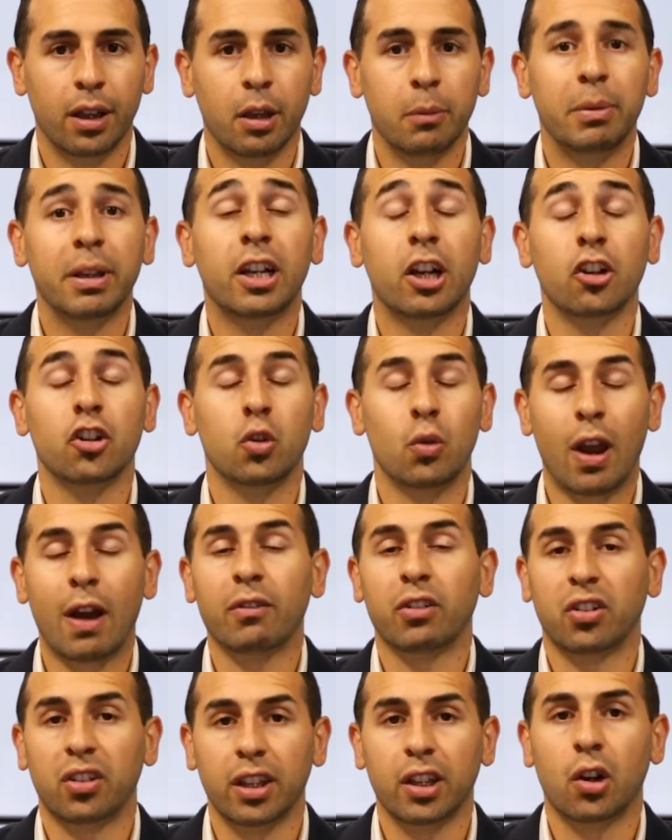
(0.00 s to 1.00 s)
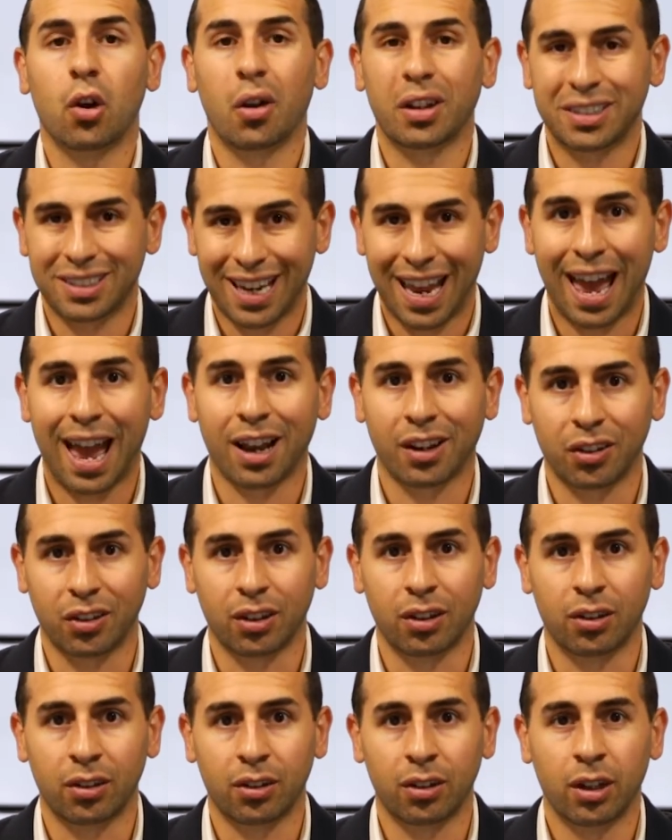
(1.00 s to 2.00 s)
Because you have this thing called
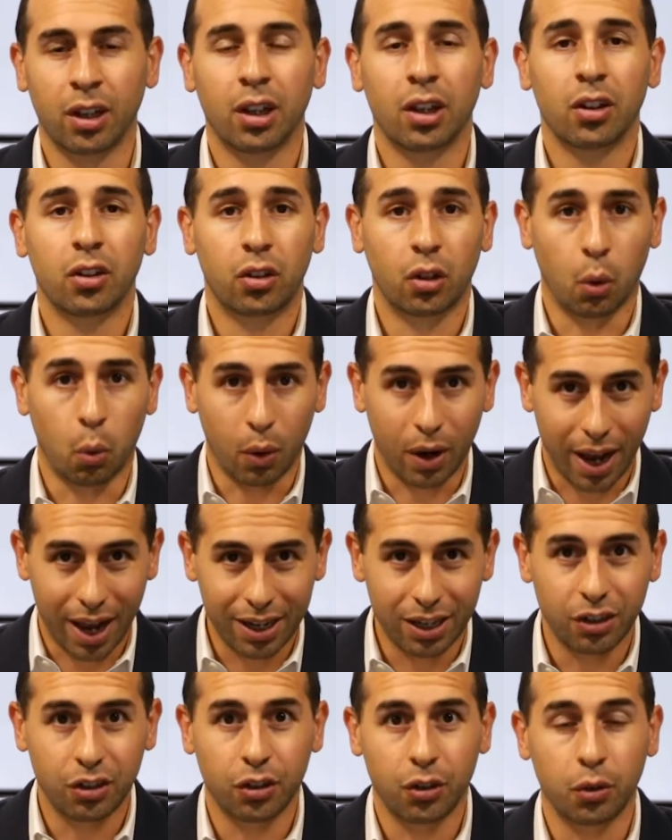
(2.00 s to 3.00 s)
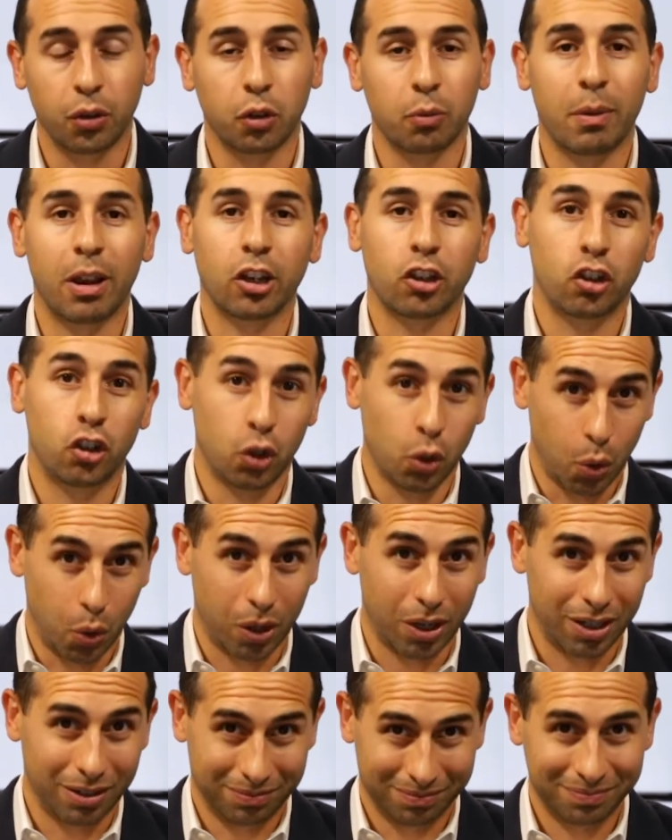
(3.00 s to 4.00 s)
taxes. So what I need to do is make
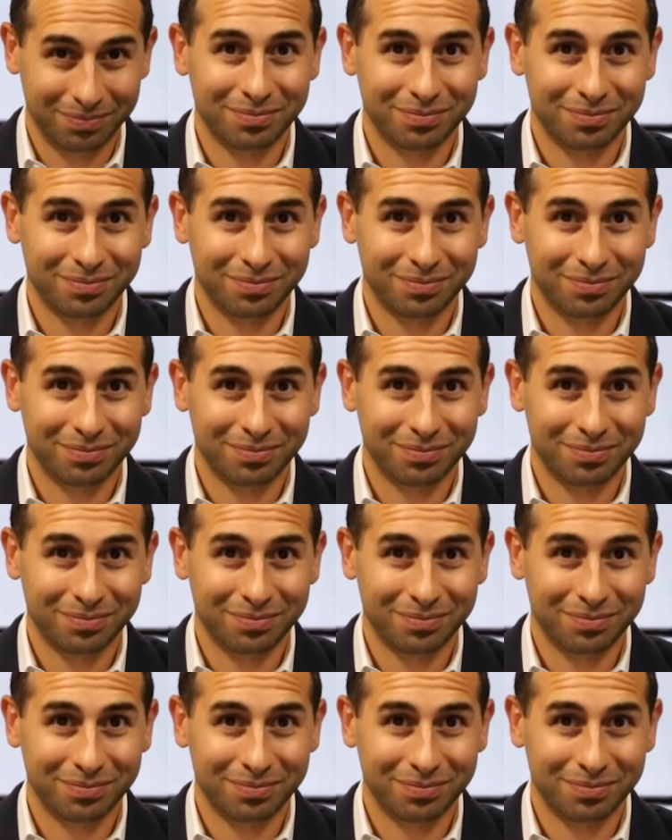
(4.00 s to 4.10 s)
sure,